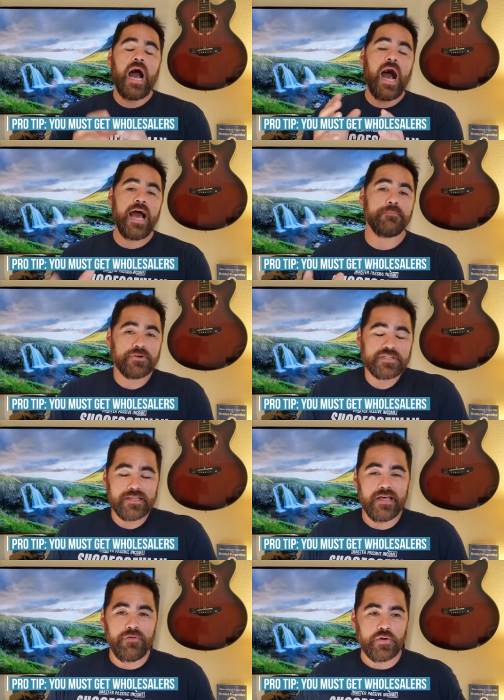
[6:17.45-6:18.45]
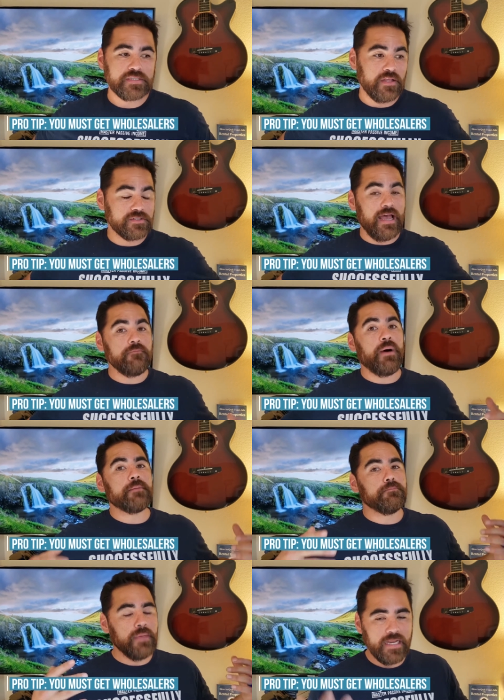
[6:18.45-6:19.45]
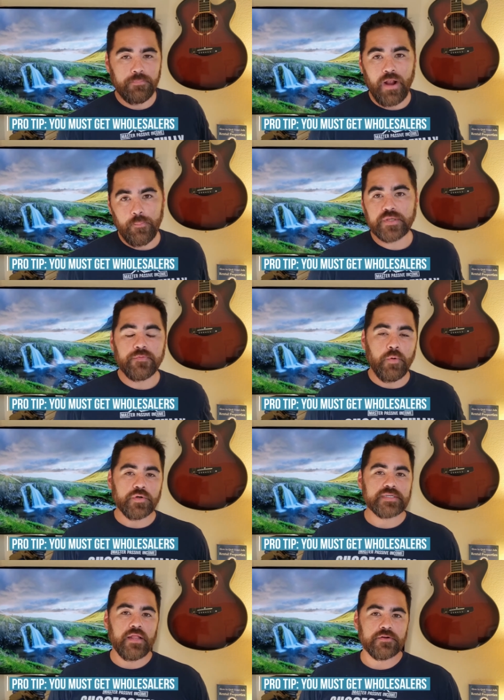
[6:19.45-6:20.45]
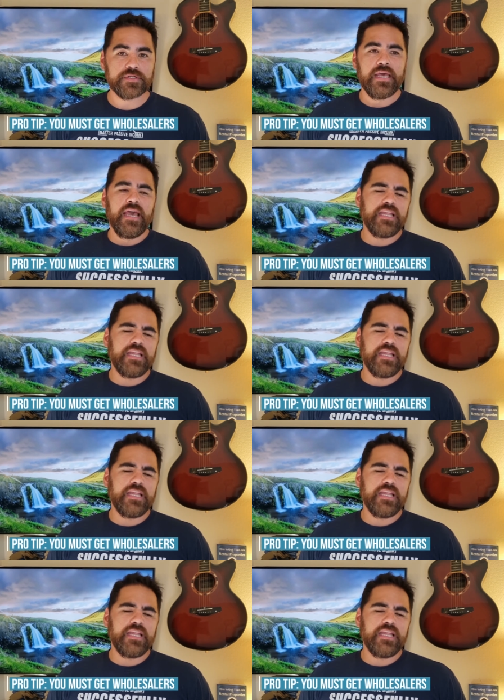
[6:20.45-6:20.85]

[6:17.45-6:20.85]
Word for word: I personally love wholesalers. I bought many properties from wholesalers.